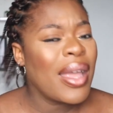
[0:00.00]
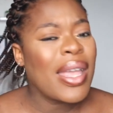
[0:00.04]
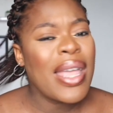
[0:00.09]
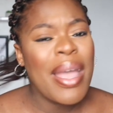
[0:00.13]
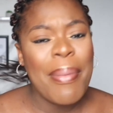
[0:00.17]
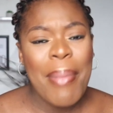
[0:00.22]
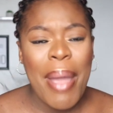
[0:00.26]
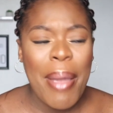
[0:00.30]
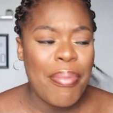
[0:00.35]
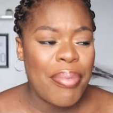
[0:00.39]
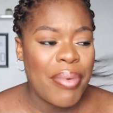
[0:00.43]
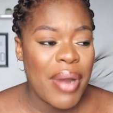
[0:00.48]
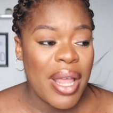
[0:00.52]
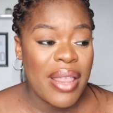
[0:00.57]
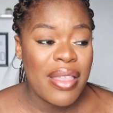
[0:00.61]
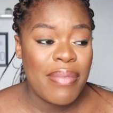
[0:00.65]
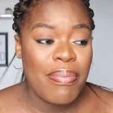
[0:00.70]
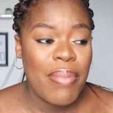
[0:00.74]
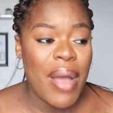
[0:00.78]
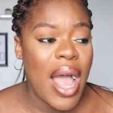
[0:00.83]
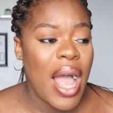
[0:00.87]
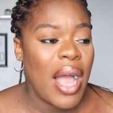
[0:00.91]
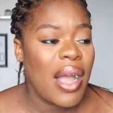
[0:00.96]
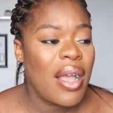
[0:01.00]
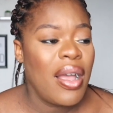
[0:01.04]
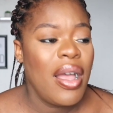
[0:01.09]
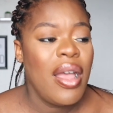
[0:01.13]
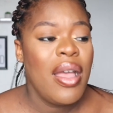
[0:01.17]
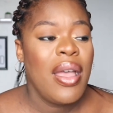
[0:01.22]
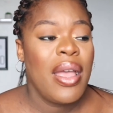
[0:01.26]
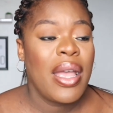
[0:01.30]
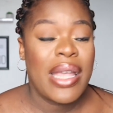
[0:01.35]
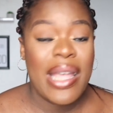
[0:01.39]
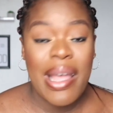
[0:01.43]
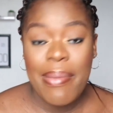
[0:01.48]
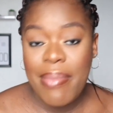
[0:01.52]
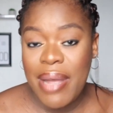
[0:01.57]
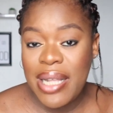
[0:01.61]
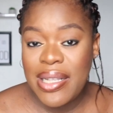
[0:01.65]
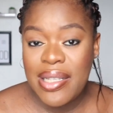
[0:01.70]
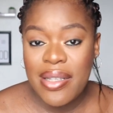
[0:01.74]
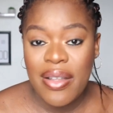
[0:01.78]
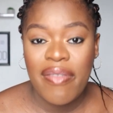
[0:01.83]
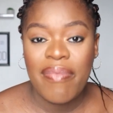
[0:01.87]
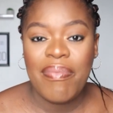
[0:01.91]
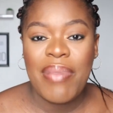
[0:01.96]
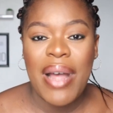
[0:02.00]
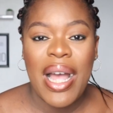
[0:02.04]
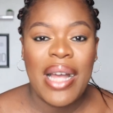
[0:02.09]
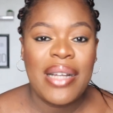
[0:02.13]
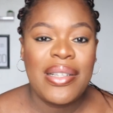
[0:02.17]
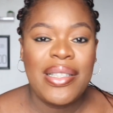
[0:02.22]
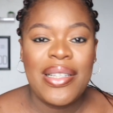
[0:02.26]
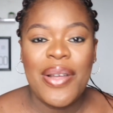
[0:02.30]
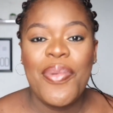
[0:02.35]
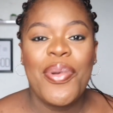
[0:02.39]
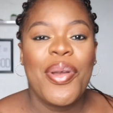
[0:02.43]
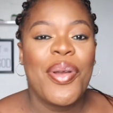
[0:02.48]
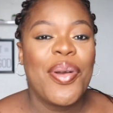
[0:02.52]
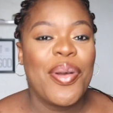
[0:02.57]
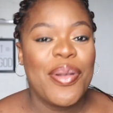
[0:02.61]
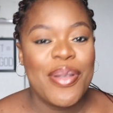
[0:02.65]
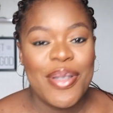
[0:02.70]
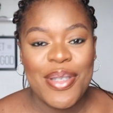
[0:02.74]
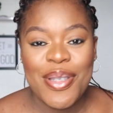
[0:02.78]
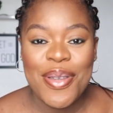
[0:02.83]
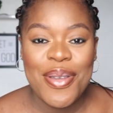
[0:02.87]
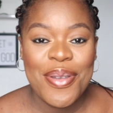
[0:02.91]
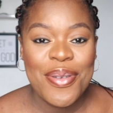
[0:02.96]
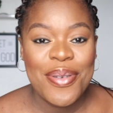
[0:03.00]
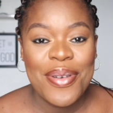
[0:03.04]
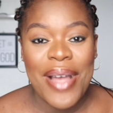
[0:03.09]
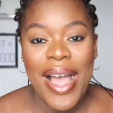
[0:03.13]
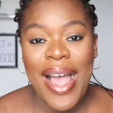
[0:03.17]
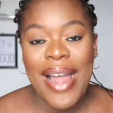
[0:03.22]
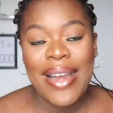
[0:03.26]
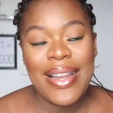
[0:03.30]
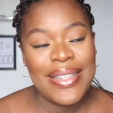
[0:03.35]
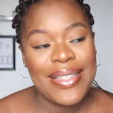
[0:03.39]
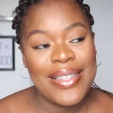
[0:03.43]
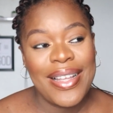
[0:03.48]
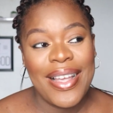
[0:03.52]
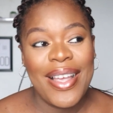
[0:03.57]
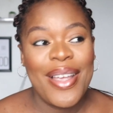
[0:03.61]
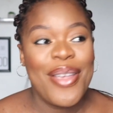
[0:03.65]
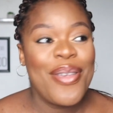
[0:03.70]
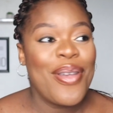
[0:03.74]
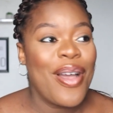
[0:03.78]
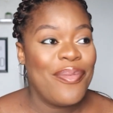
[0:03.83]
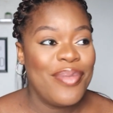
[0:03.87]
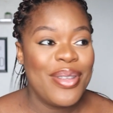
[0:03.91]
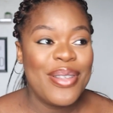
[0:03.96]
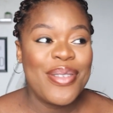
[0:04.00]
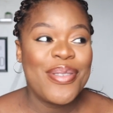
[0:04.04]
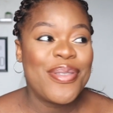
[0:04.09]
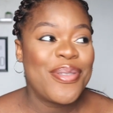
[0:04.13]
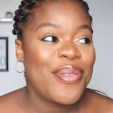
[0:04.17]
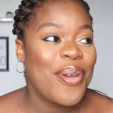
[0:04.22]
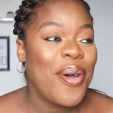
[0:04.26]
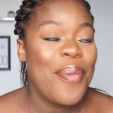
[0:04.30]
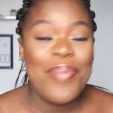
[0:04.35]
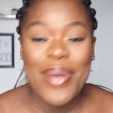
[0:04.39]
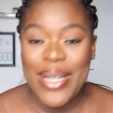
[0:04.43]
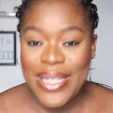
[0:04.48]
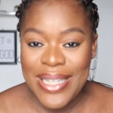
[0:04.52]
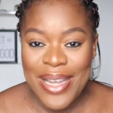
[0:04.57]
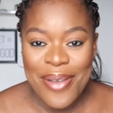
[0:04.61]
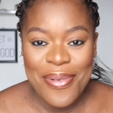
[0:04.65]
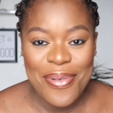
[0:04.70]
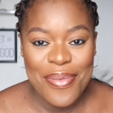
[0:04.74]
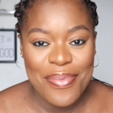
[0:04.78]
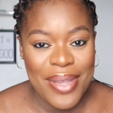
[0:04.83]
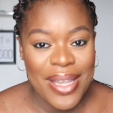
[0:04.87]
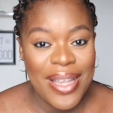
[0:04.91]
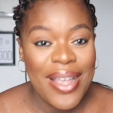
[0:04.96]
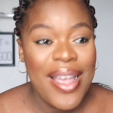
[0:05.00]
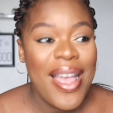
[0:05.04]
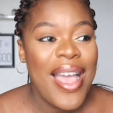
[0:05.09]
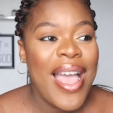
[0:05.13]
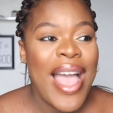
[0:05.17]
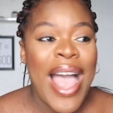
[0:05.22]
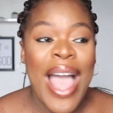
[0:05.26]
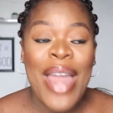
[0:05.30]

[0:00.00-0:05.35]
Get my breath back, get myself back, then we continue. Adeze, you have been so patient with me.